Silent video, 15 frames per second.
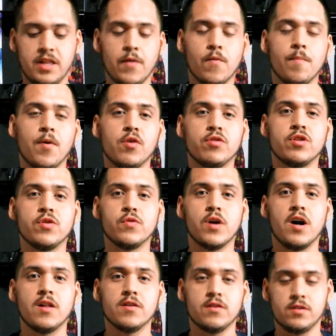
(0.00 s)
They were both two
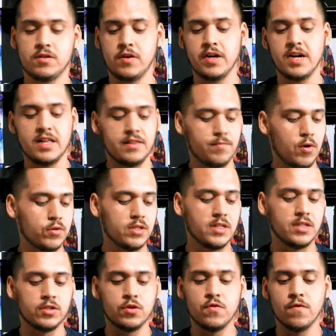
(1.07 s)
dollars, so I got both of
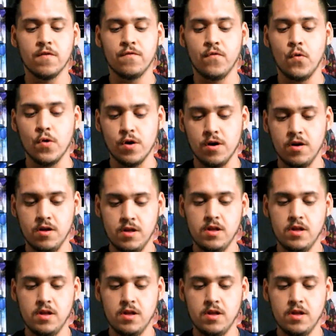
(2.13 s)
these two for four,